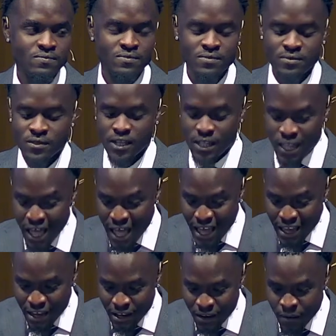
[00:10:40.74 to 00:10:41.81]
The
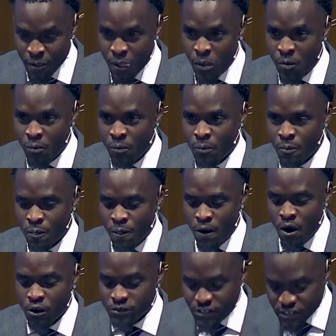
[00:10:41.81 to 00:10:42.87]
lie
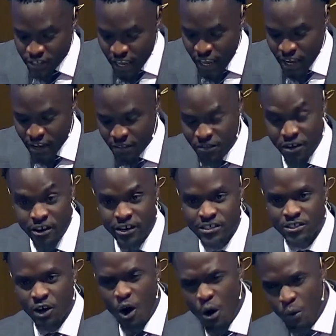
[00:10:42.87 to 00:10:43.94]
of saying there
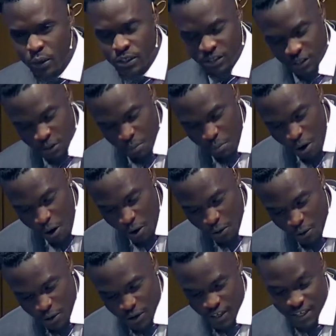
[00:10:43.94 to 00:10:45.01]
is always
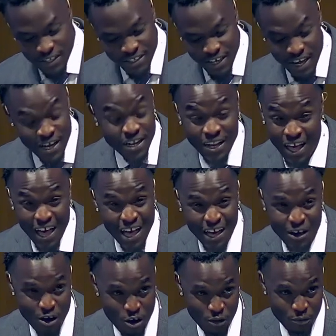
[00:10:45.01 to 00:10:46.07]
tomorrow is a lie
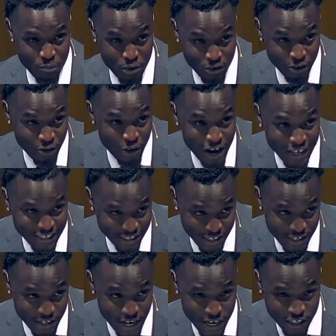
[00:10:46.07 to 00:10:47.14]
of
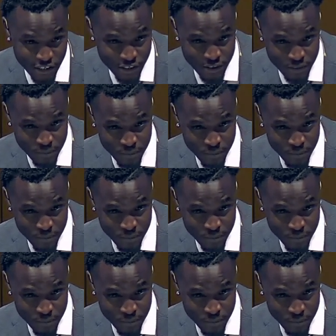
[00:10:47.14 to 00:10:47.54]
procrastination.